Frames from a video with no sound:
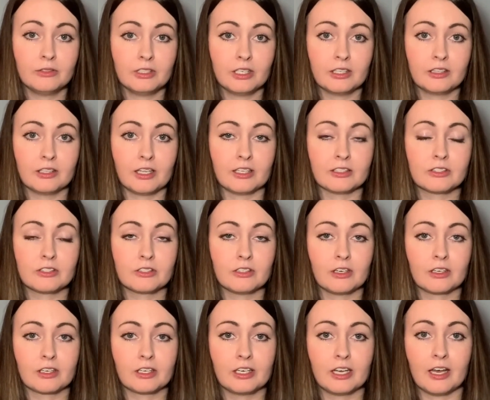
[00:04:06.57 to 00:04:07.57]
and that's
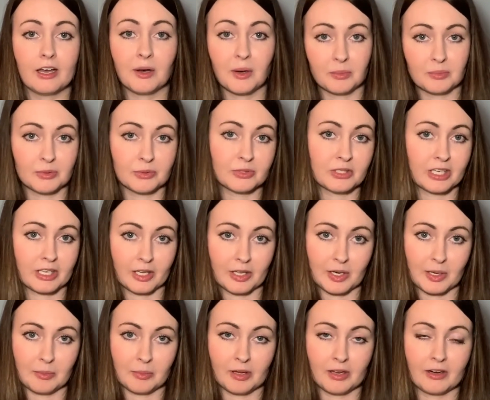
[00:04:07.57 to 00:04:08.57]
not going to help you sing
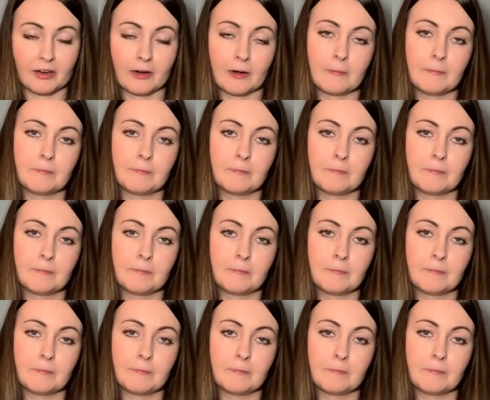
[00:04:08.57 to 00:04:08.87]
any better.